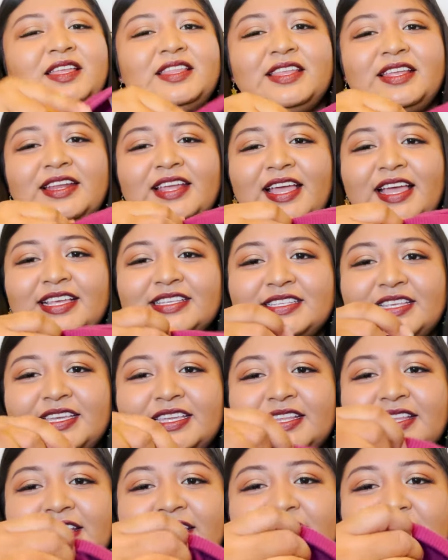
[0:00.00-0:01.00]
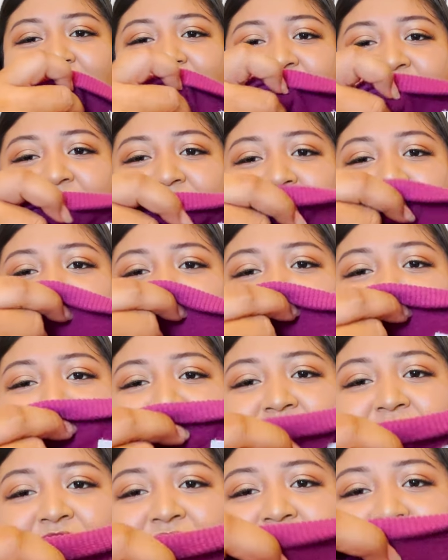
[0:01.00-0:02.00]
and then it has a nice
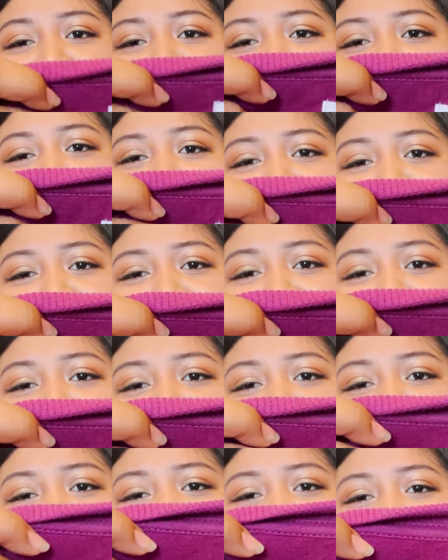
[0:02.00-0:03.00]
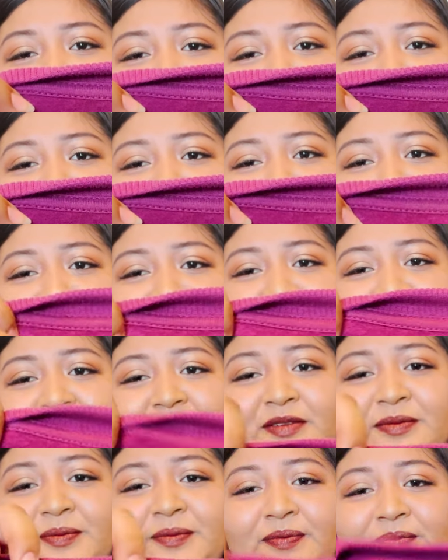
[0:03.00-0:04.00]
like fleece lining in there.